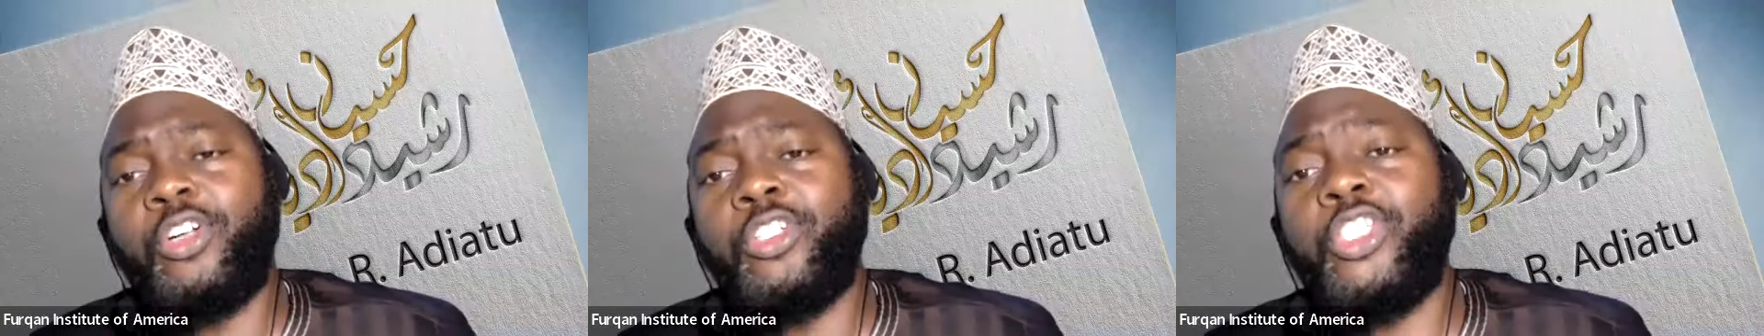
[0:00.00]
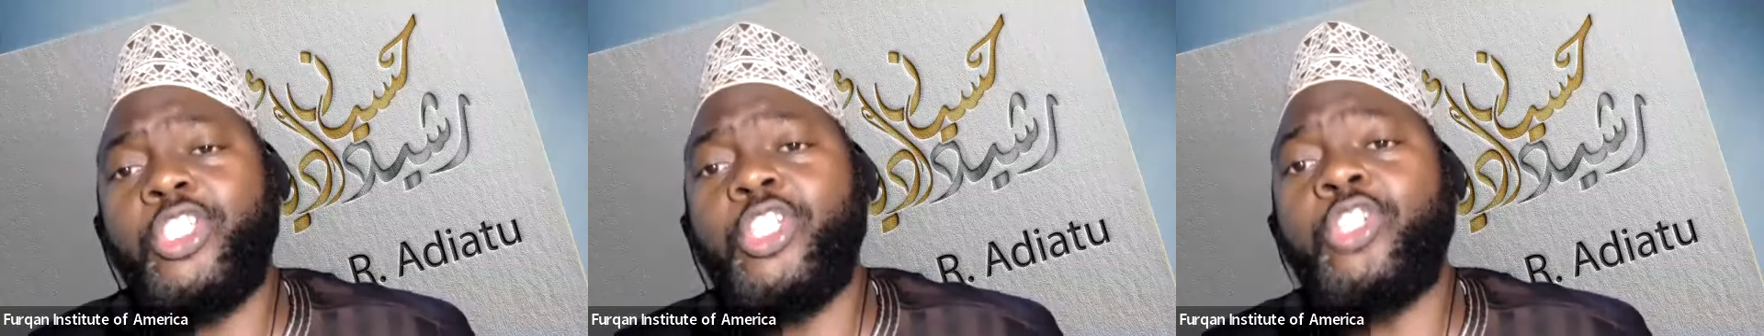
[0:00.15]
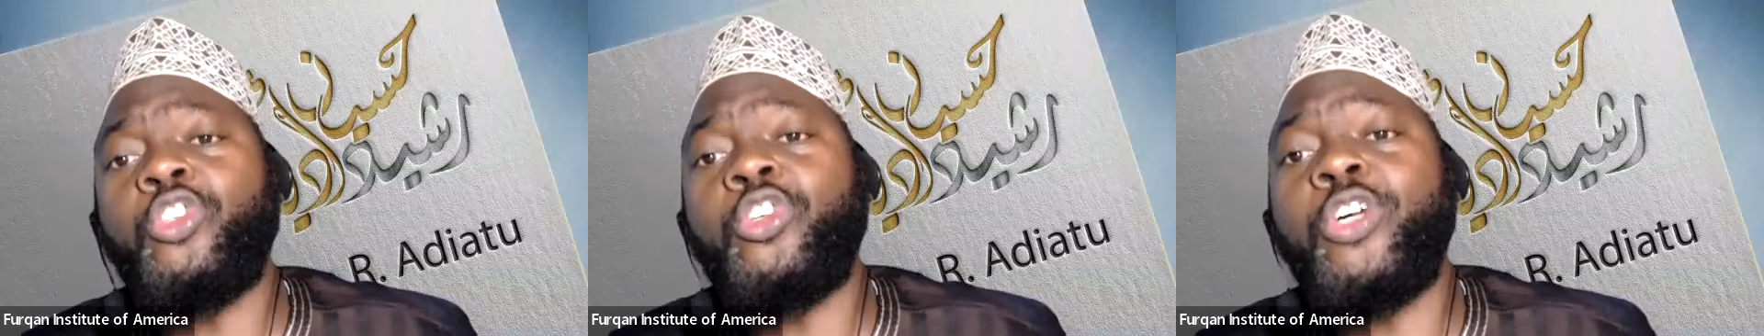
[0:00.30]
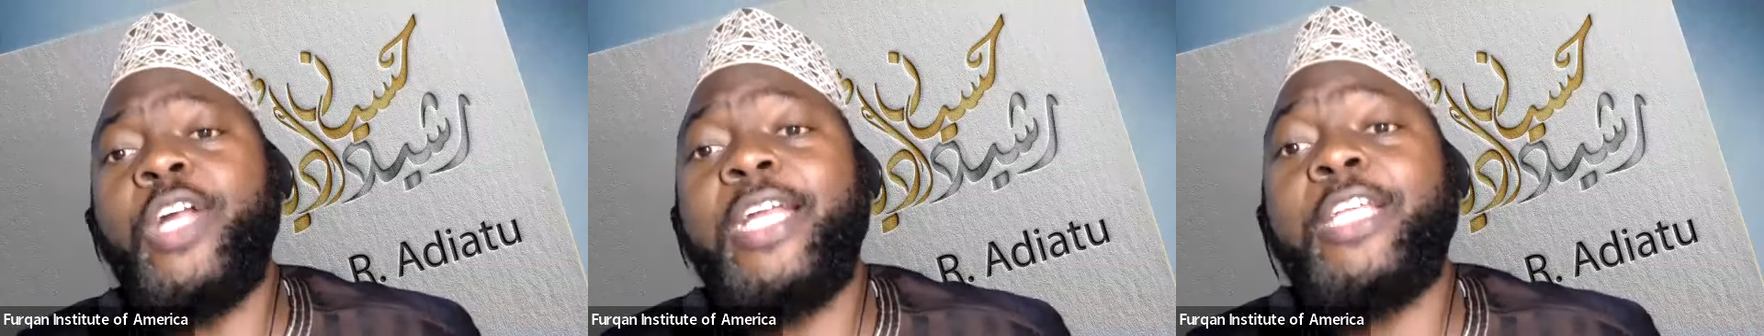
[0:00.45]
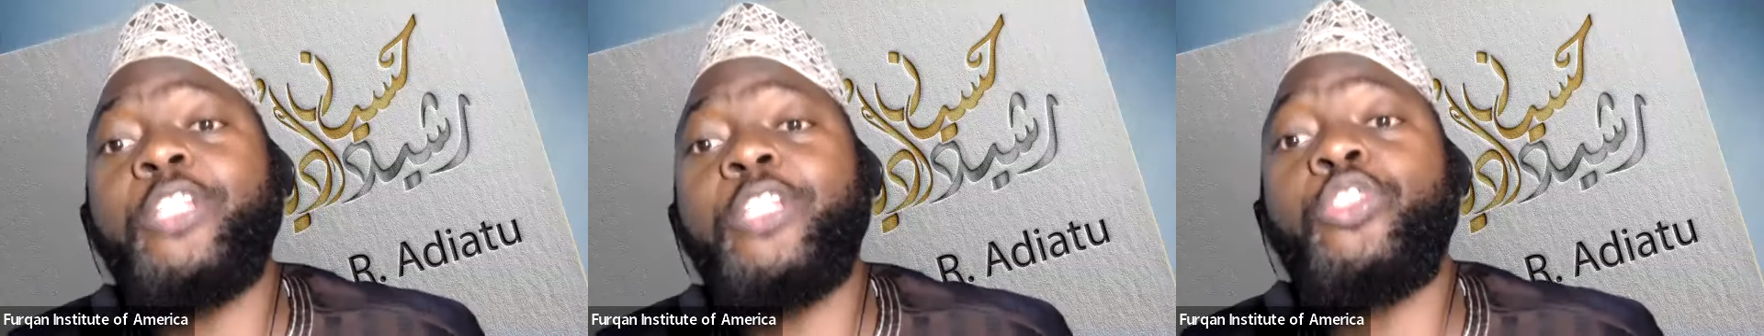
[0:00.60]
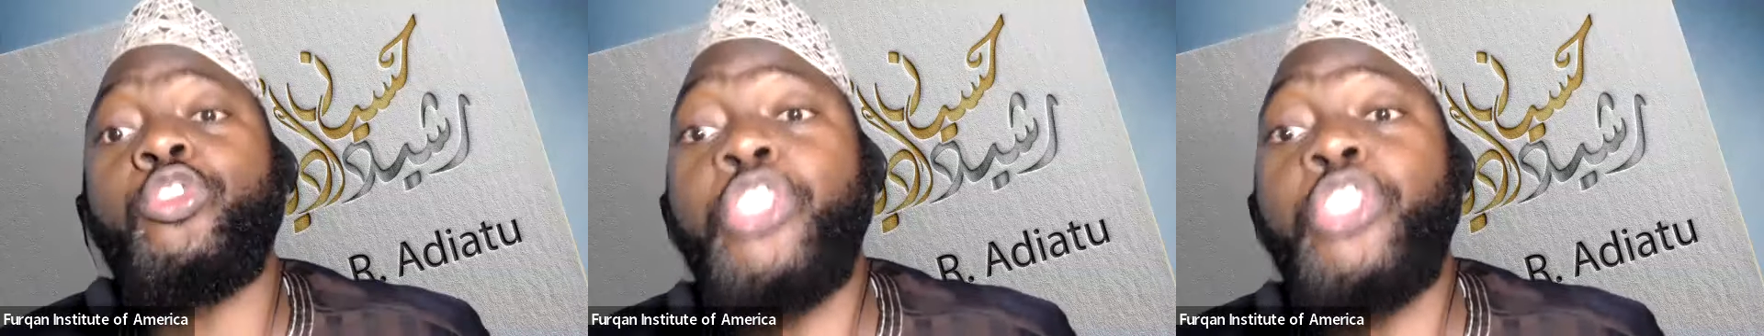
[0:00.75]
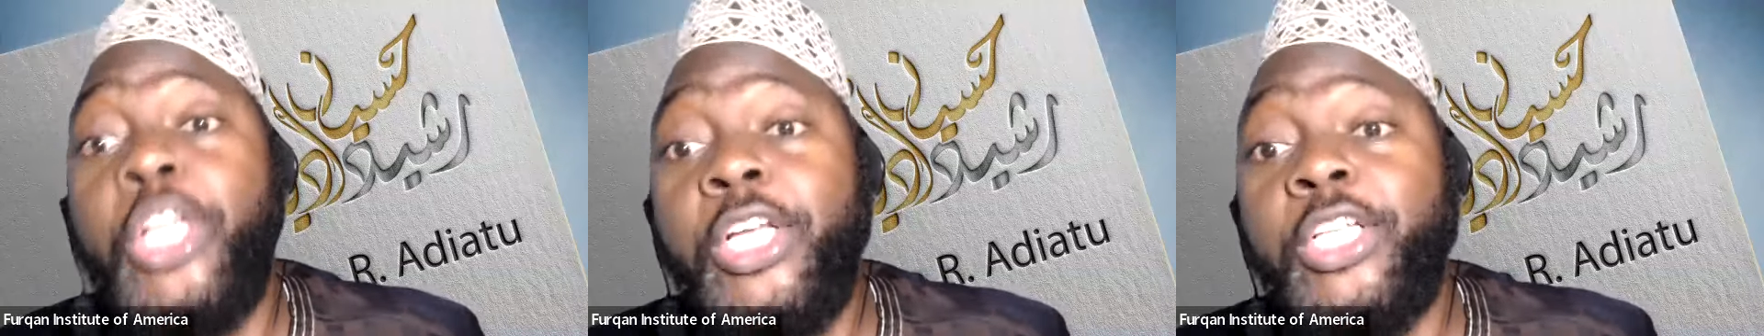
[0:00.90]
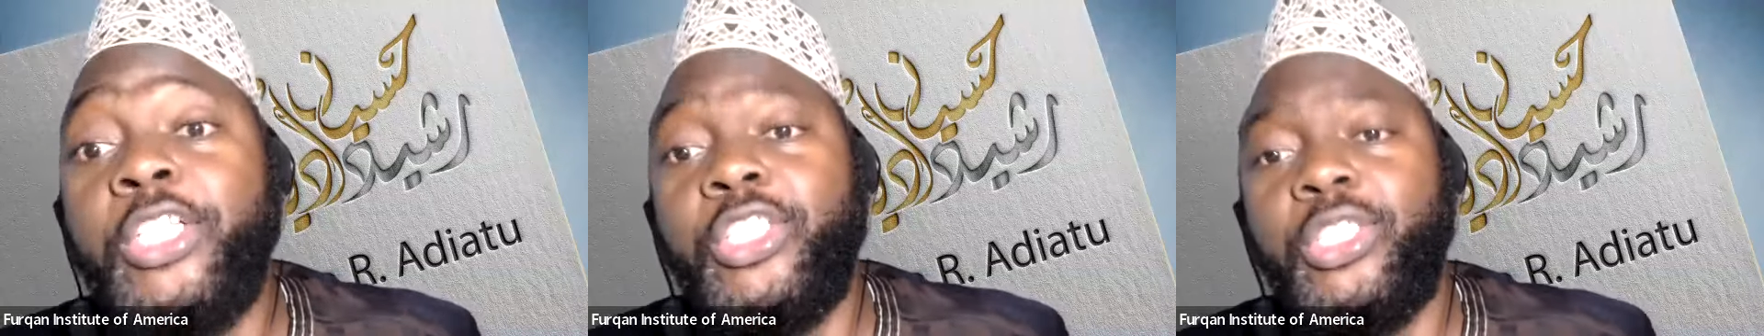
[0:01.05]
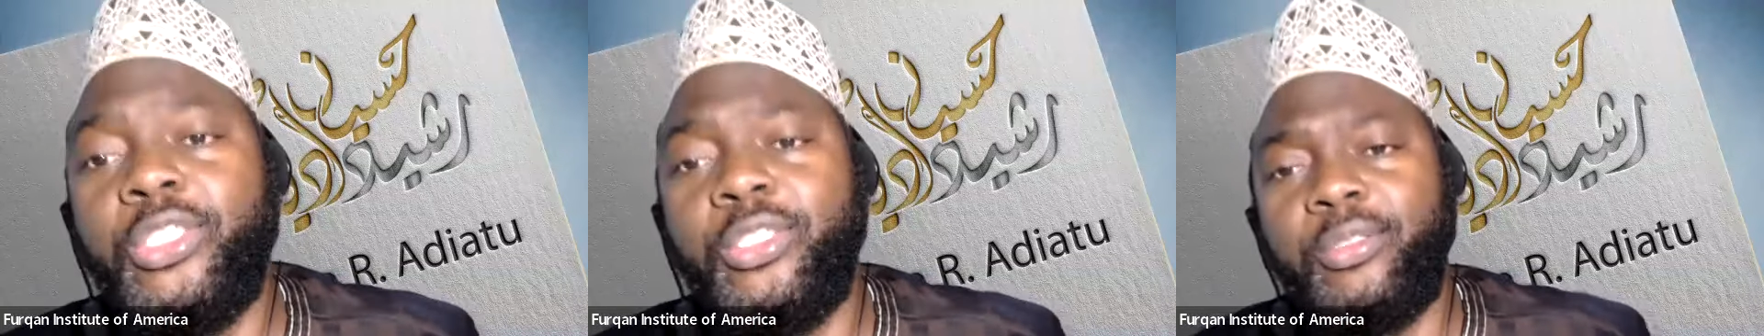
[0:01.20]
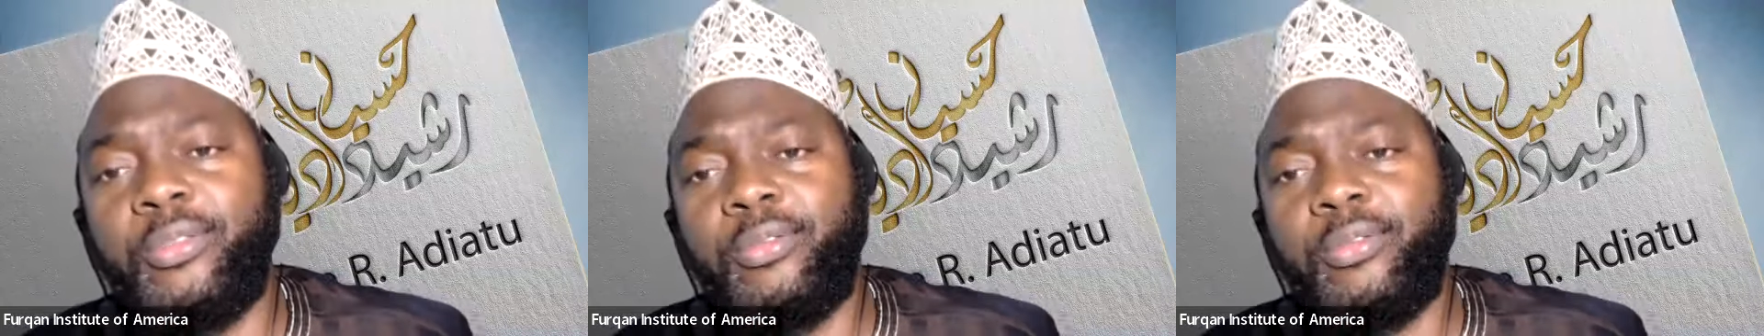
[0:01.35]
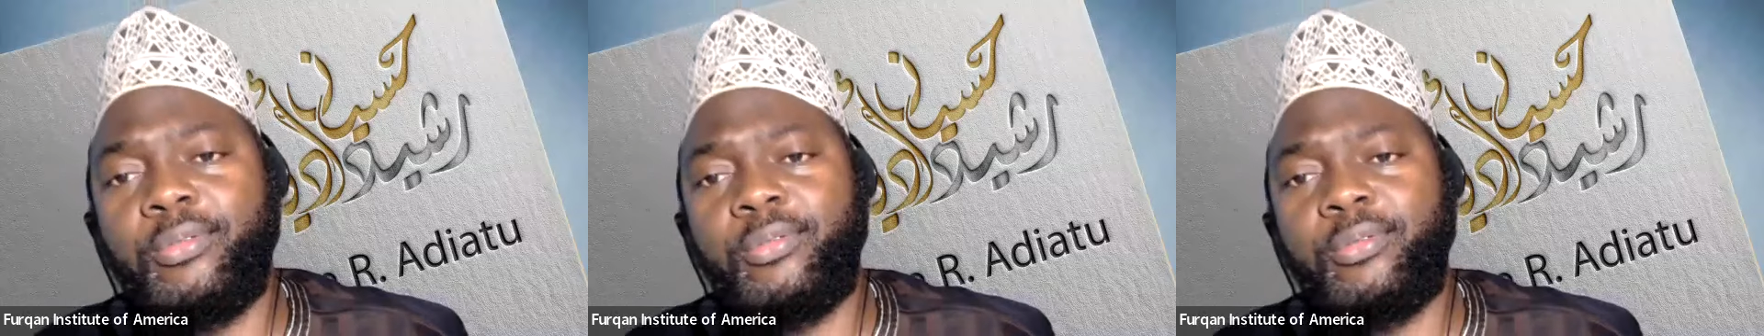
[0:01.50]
until you're ready to change.